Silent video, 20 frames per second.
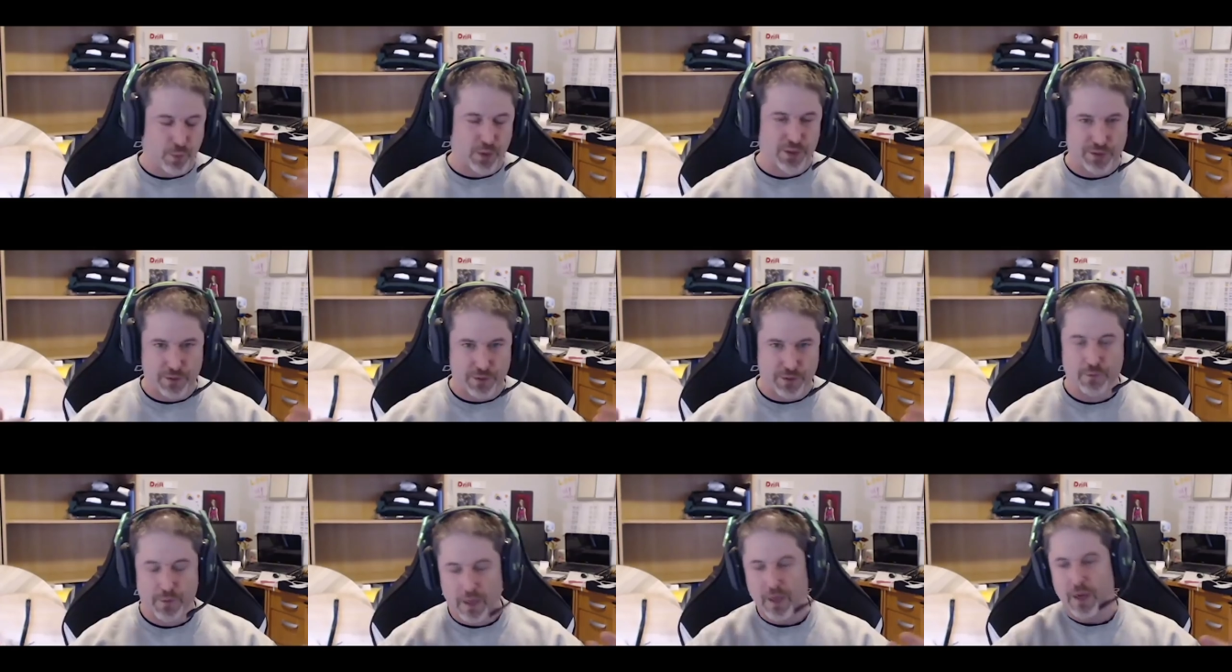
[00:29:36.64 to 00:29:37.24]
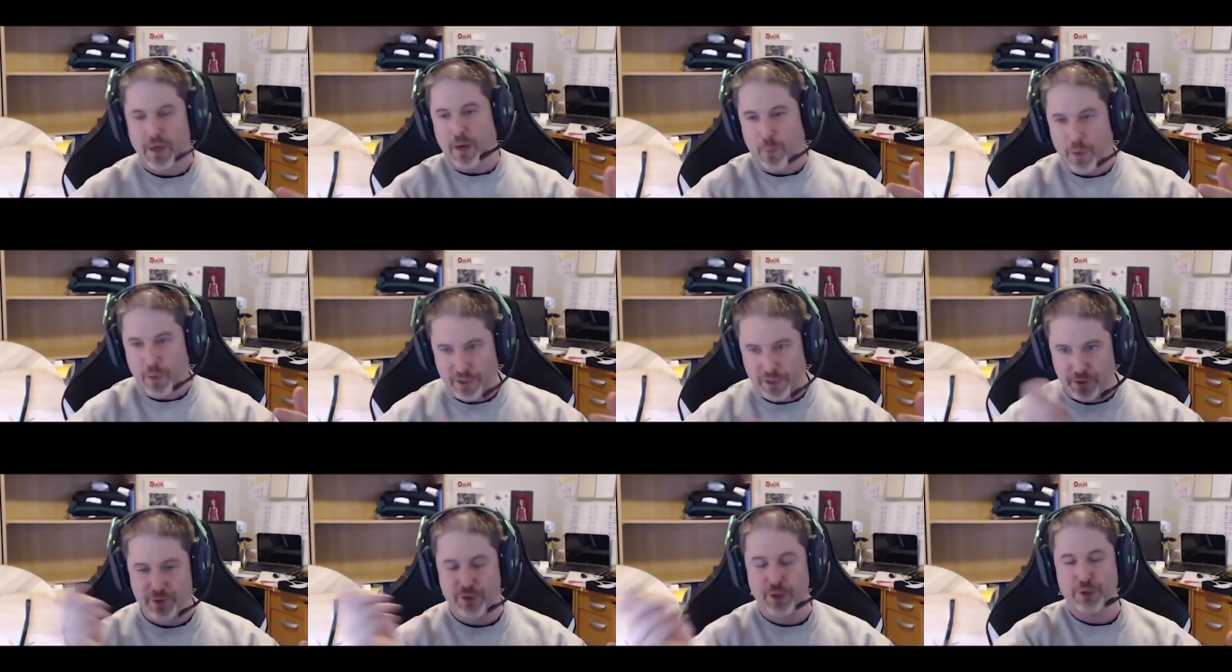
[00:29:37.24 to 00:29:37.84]
we're
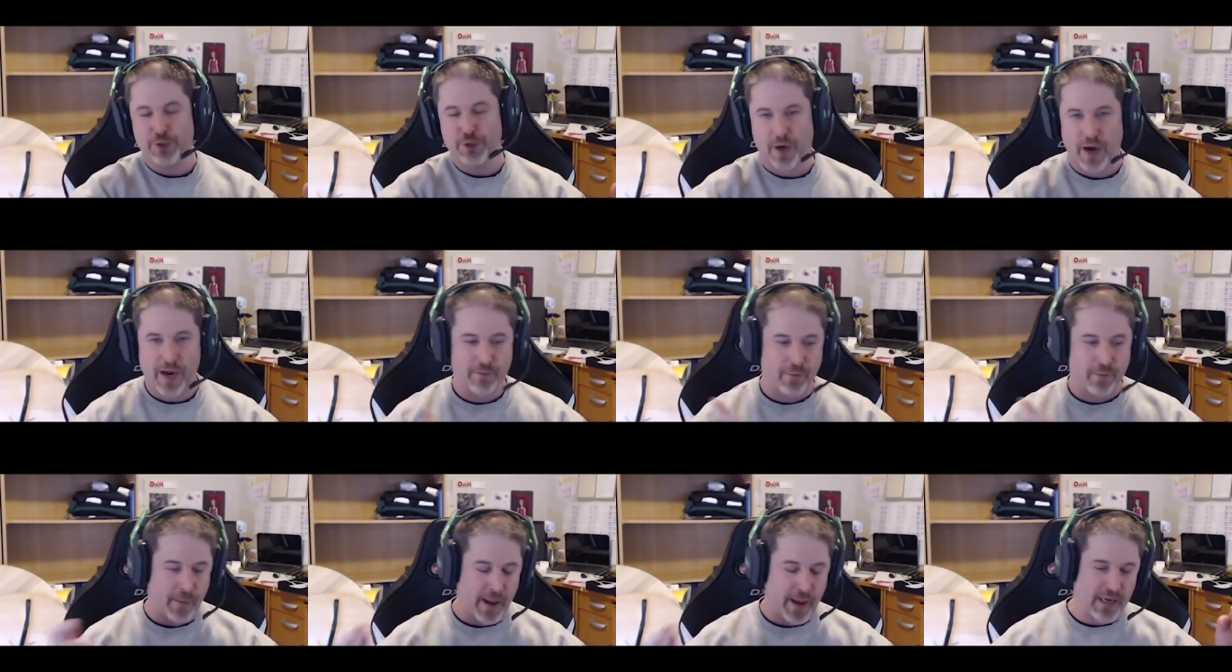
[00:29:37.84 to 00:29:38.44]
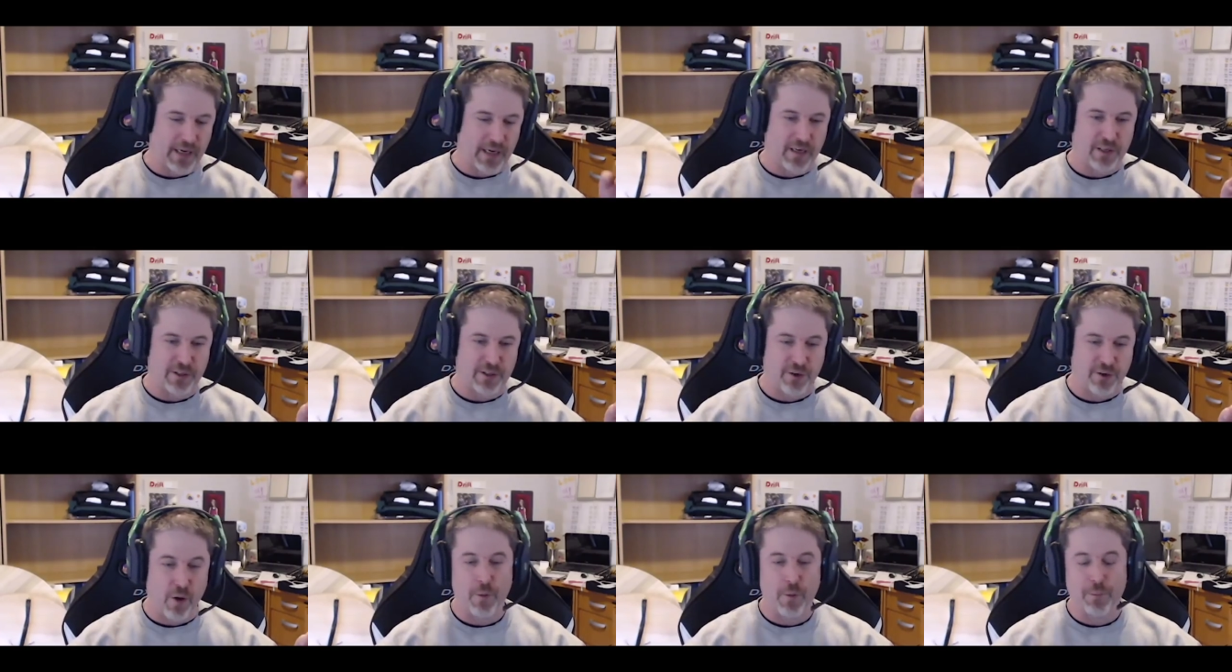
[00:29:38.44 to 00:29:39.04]
we do try and remain in
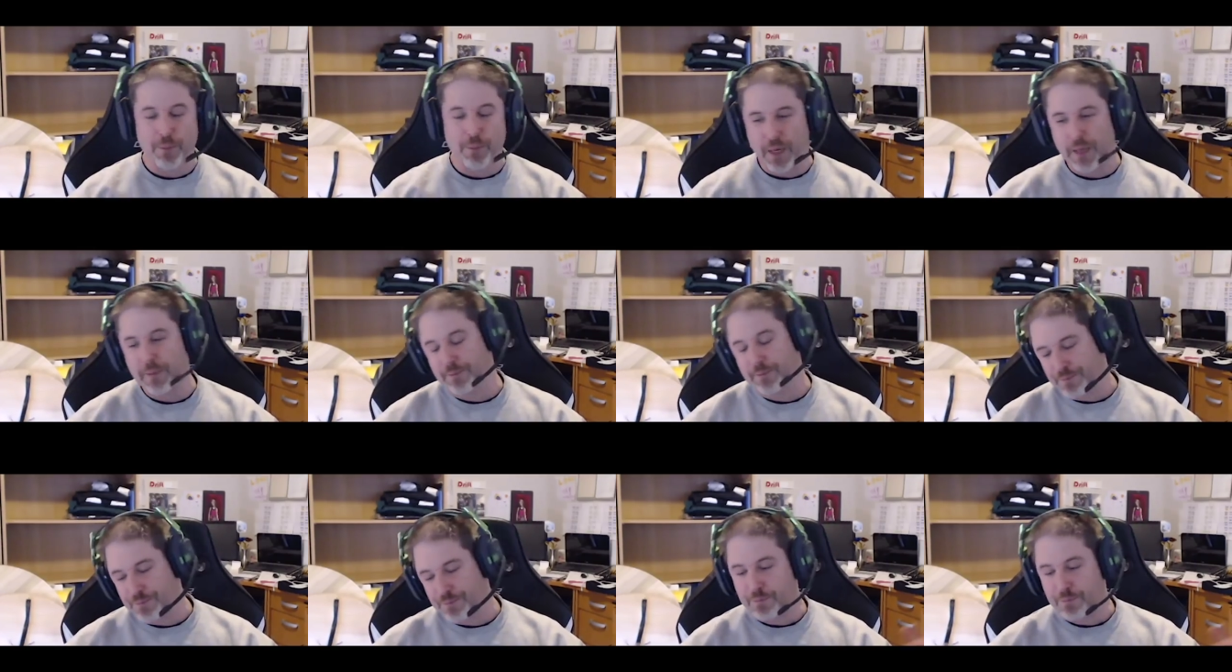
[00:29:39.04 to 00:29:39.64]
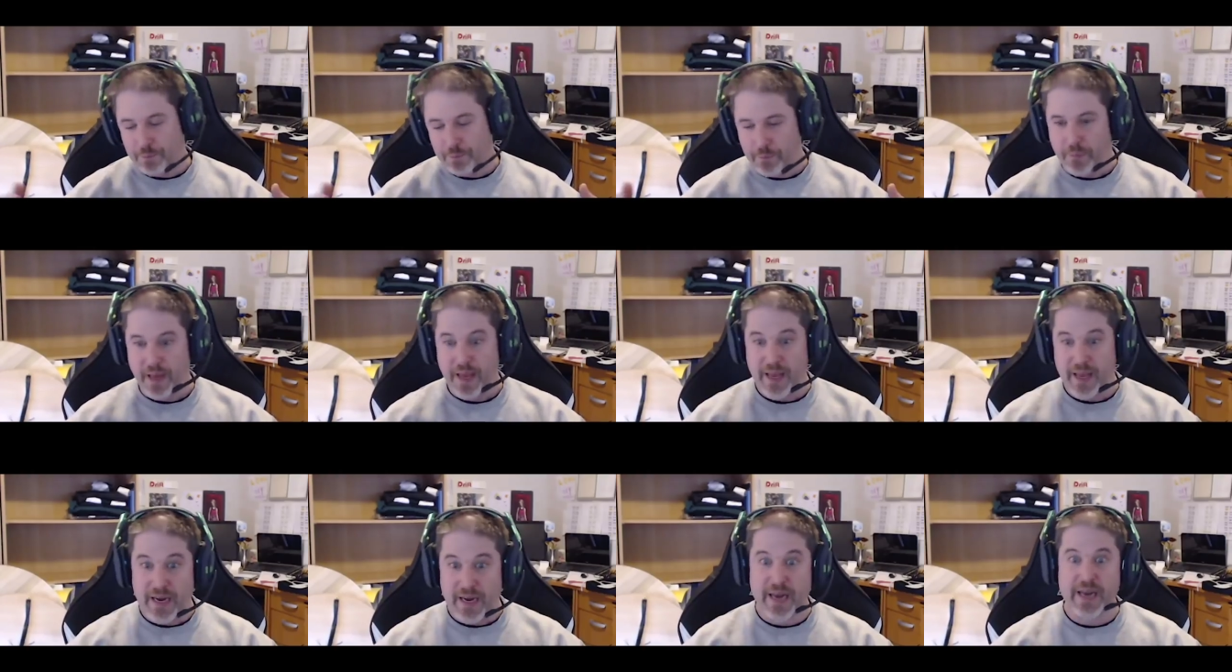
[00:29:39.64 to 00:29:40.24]
control, but
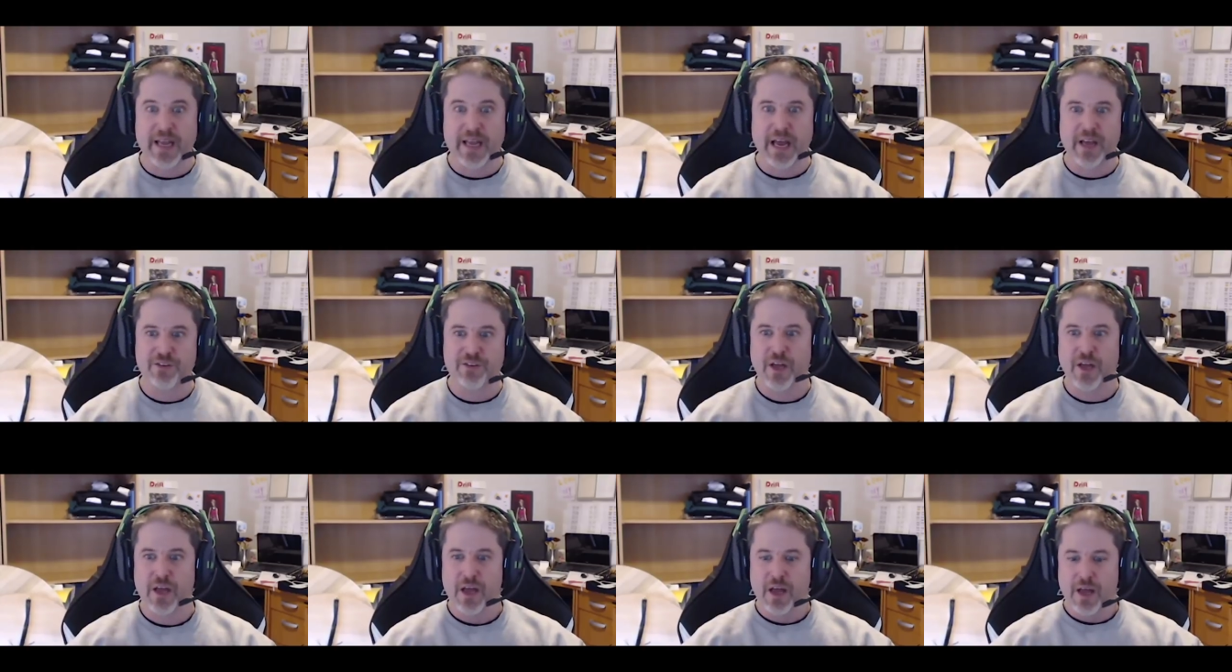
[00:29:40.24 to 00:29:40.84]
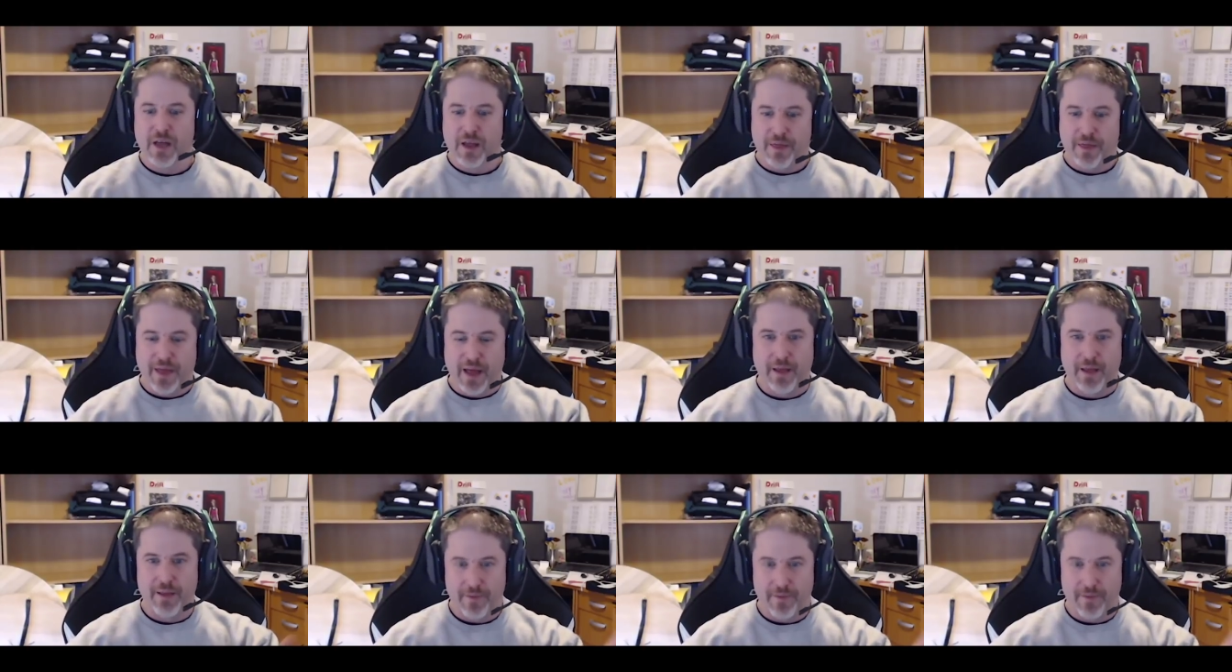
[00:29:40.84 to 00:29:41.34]
in any case, and the motto,